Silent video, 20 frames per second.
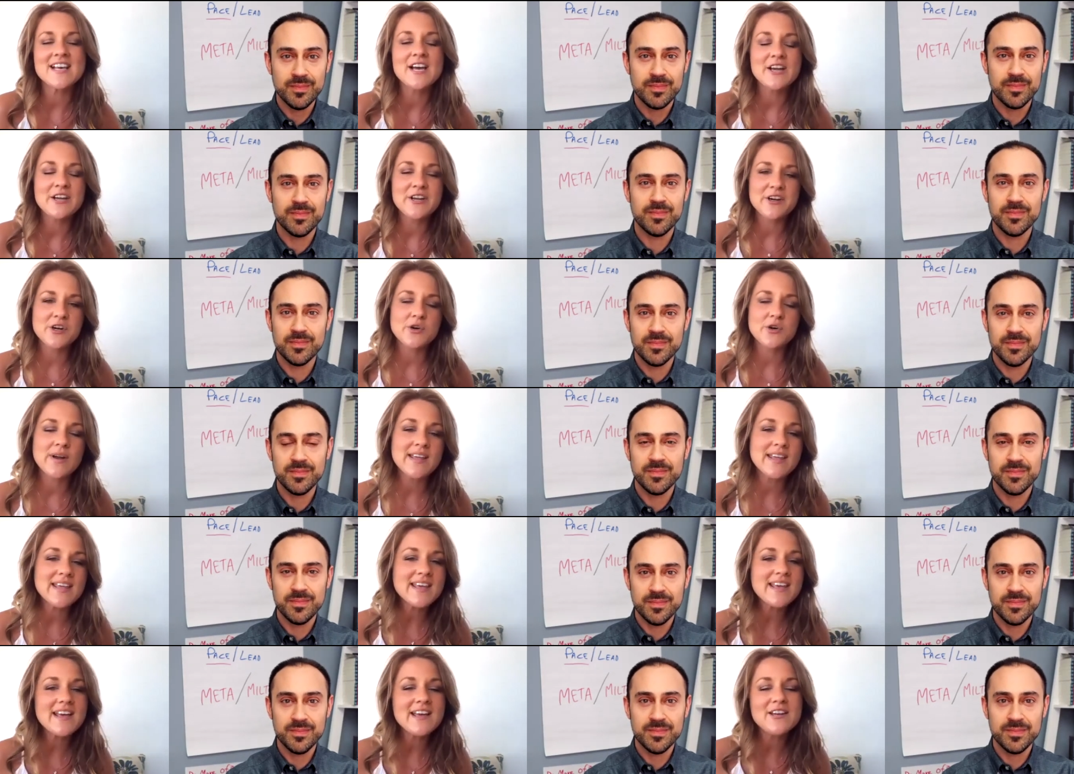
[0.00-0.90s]
Speaker 1: You're going
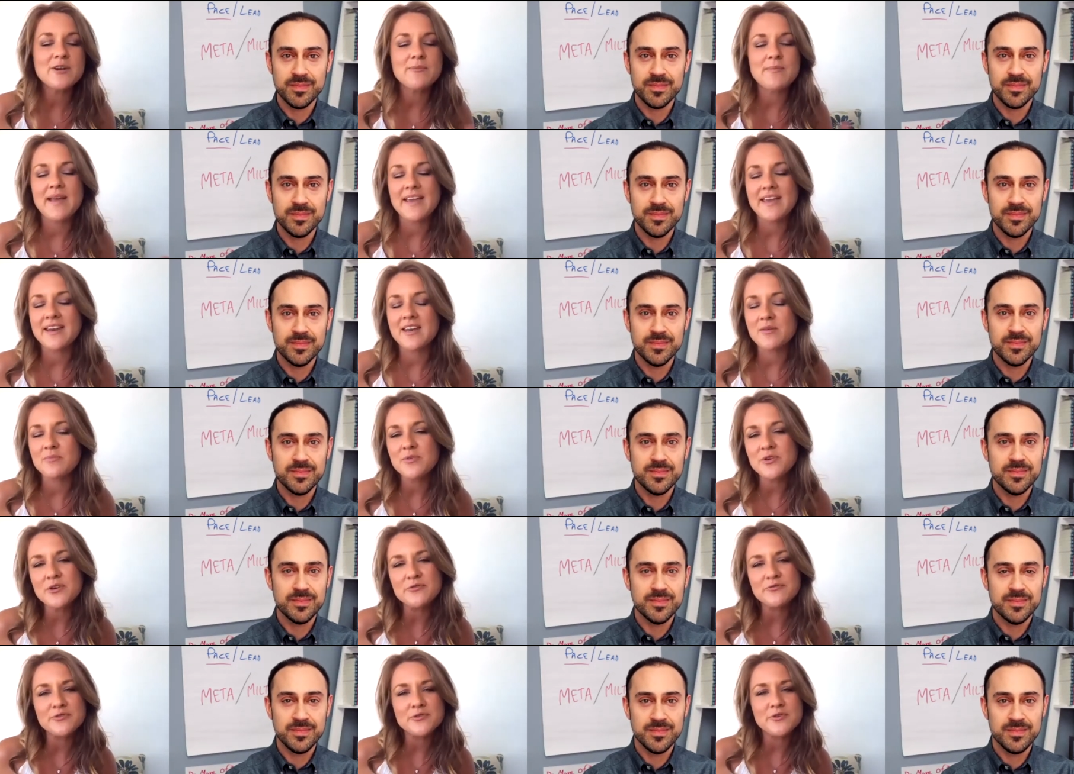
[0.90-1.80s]
in, you're making it
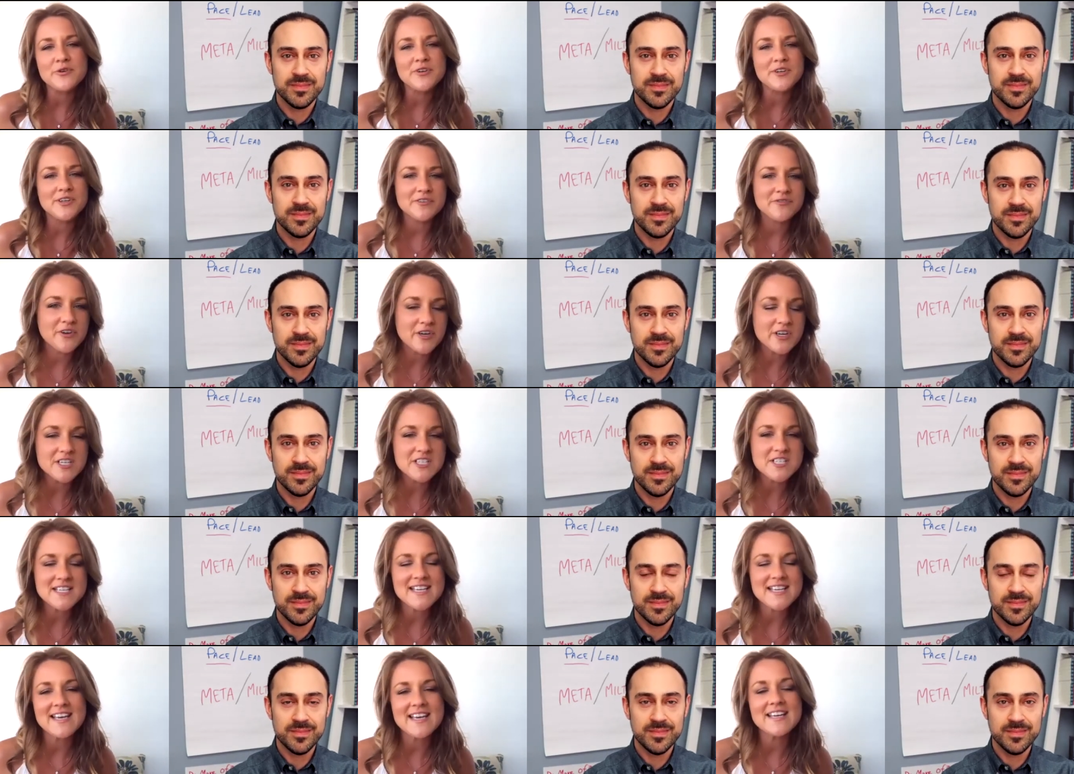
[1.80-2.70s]
beautiful, you're
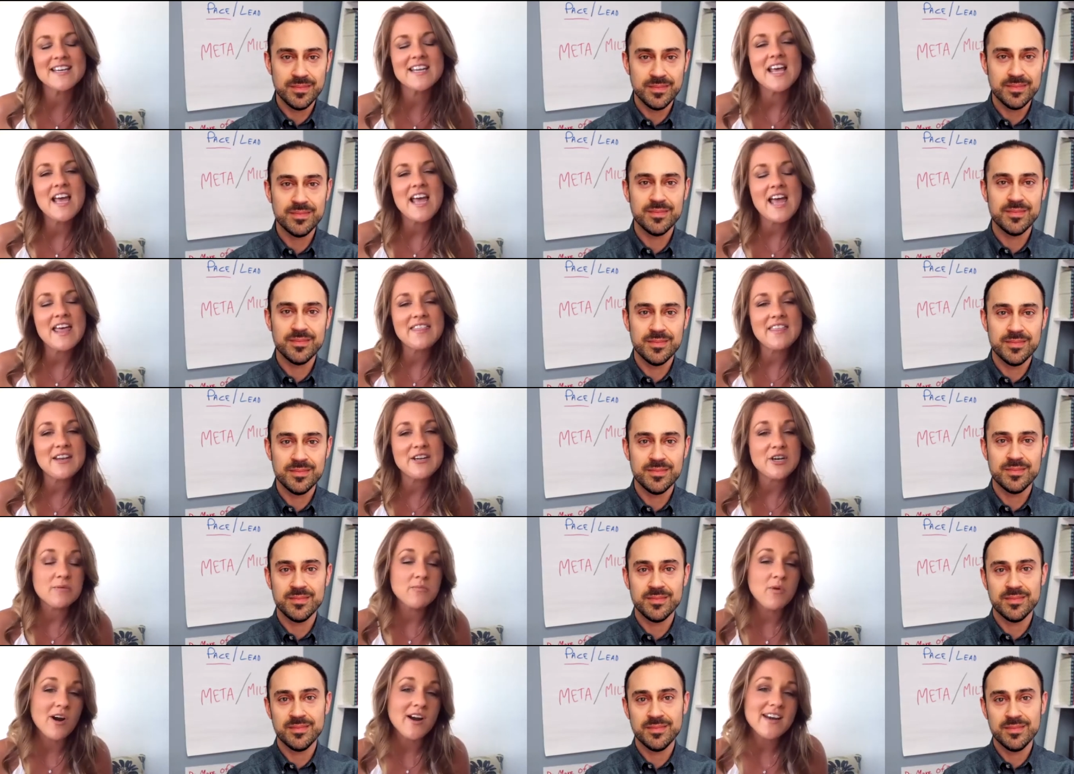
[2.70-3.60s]
furnishing it, and then you're
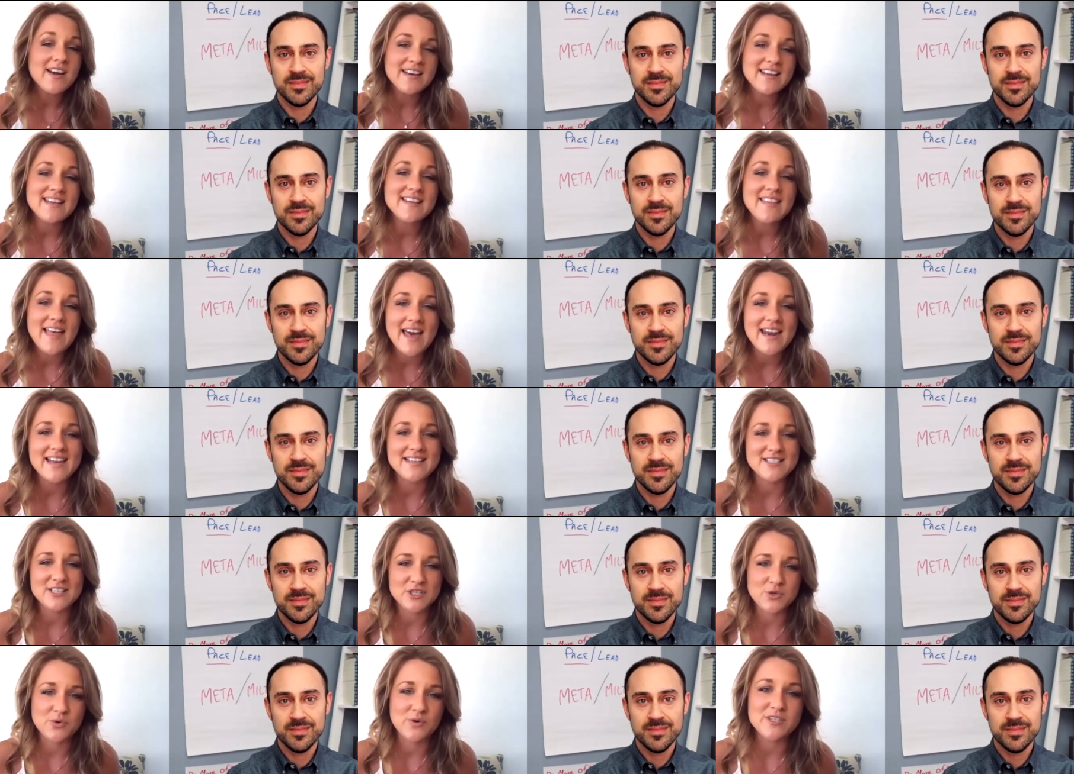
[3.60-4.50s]
marketing that as a
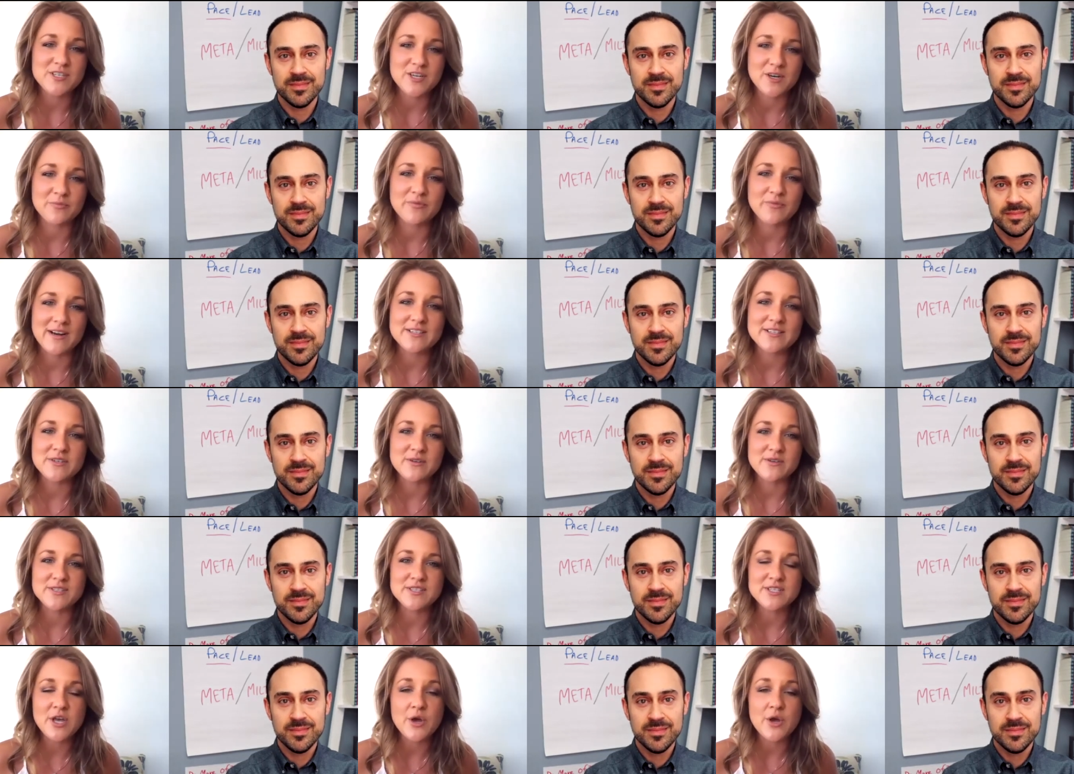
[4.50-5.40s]
short term rental.
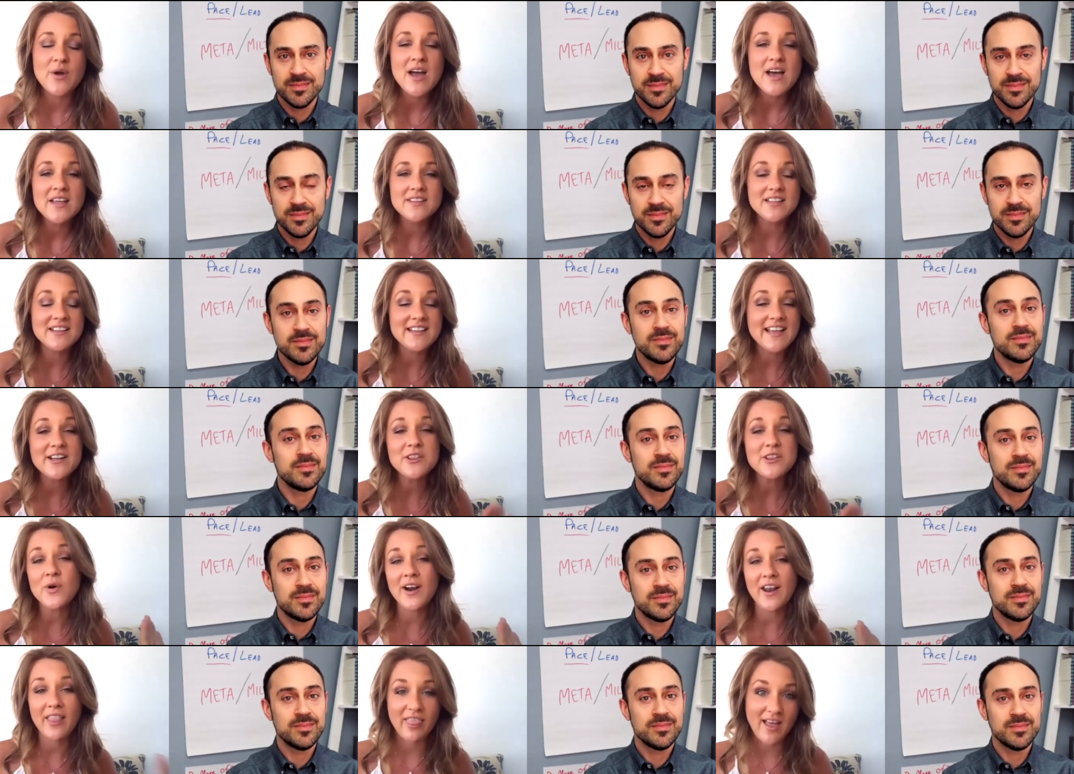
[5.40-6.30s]
So the
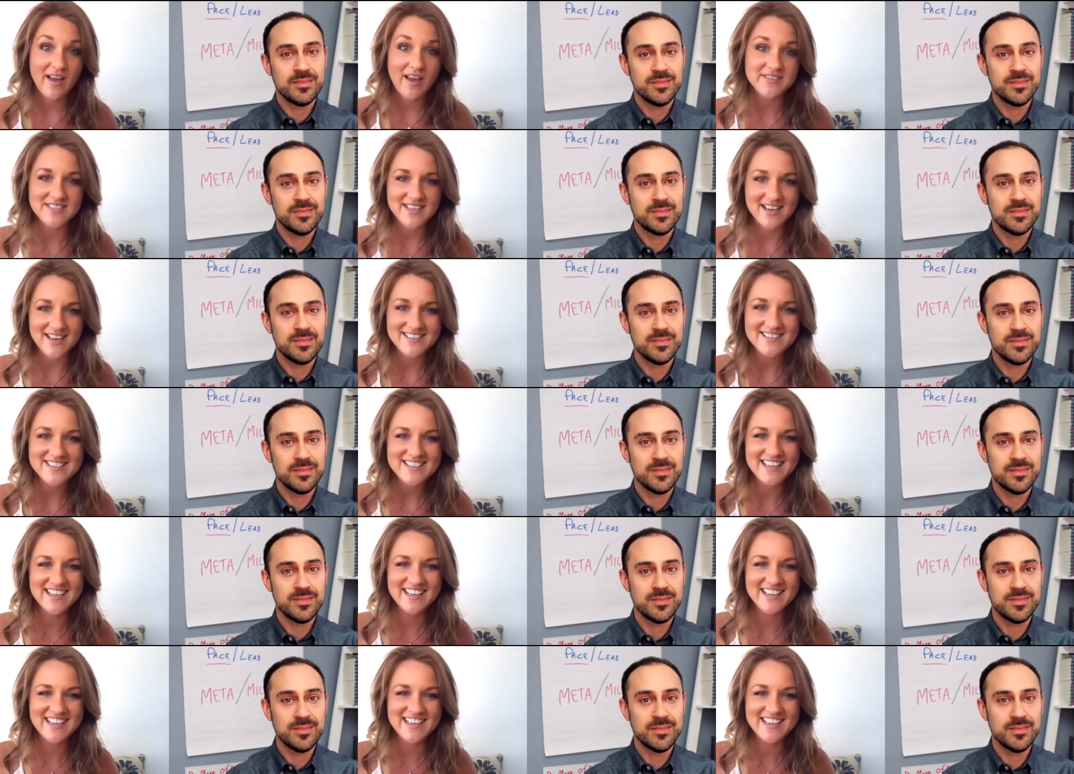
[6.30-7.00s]
landlord loves us.